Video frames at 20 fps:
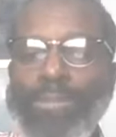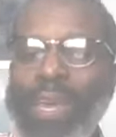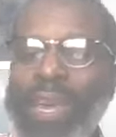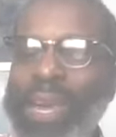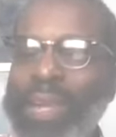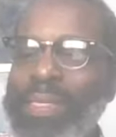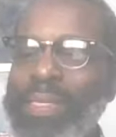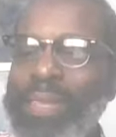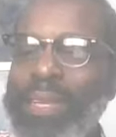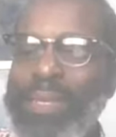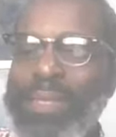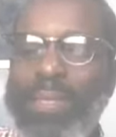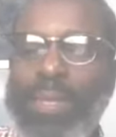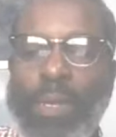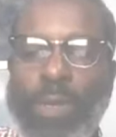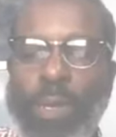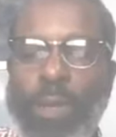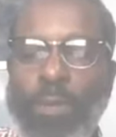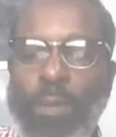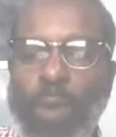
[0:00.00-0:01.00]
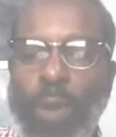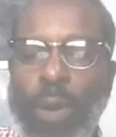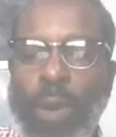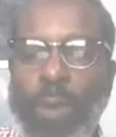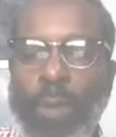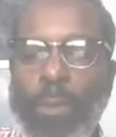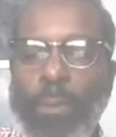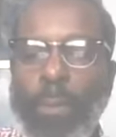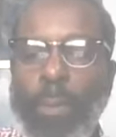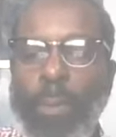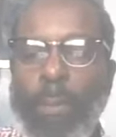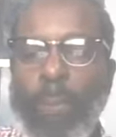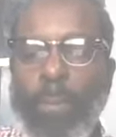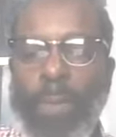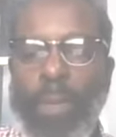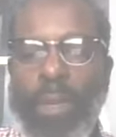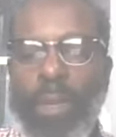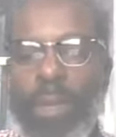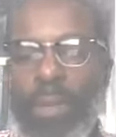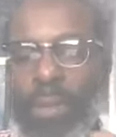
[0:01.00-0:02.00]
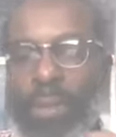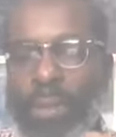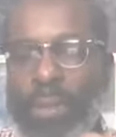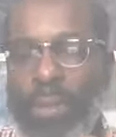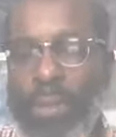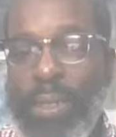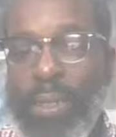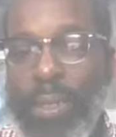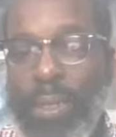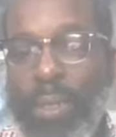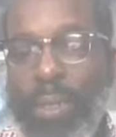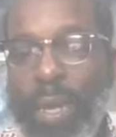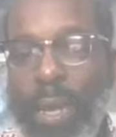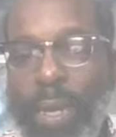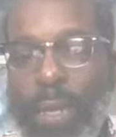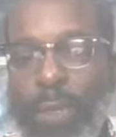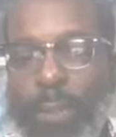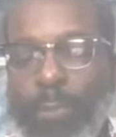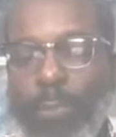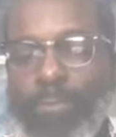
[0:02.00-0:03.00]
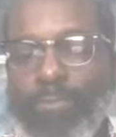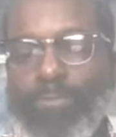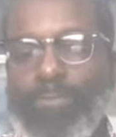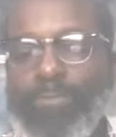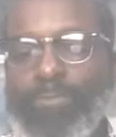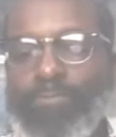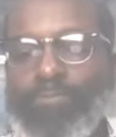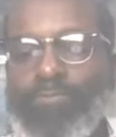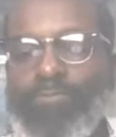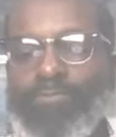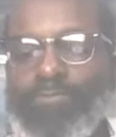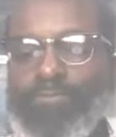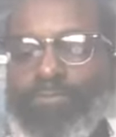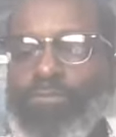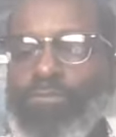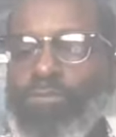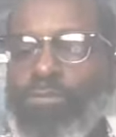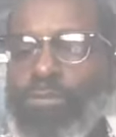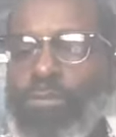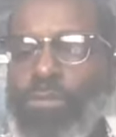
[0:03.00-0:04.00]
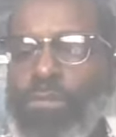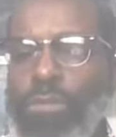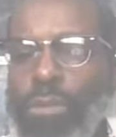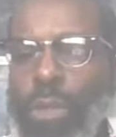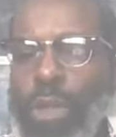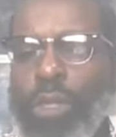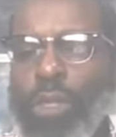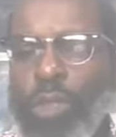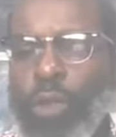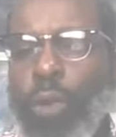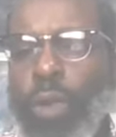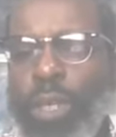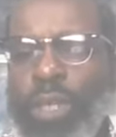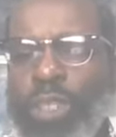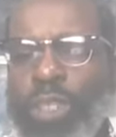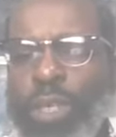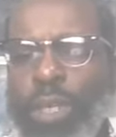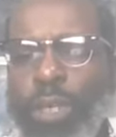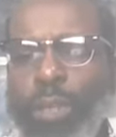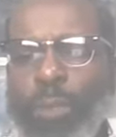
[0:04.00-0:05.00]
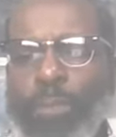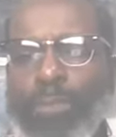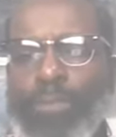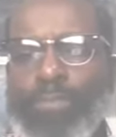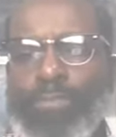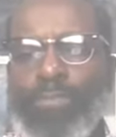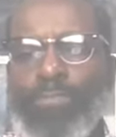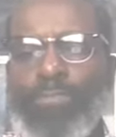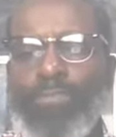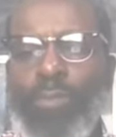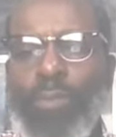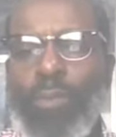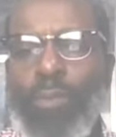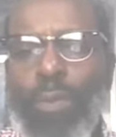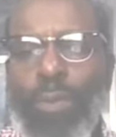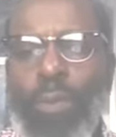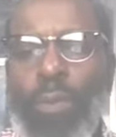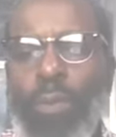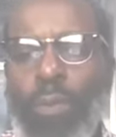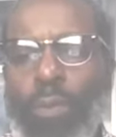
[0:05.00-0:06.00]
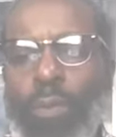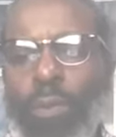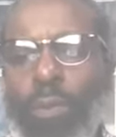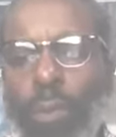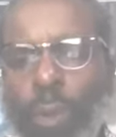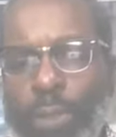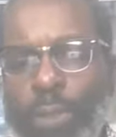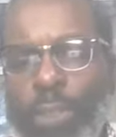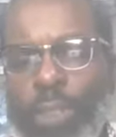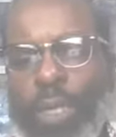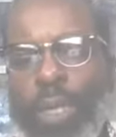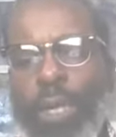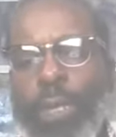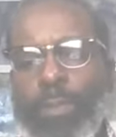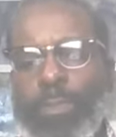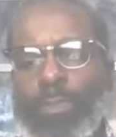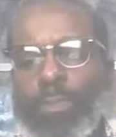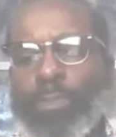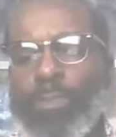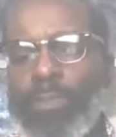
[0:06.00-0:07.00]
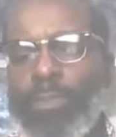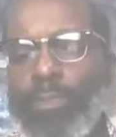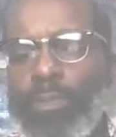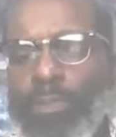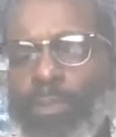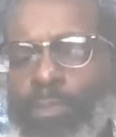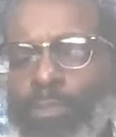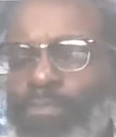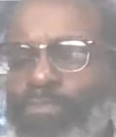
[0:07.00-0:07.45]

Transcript: And this Sunday morning, 10 o'clock, join us here. Won't you come?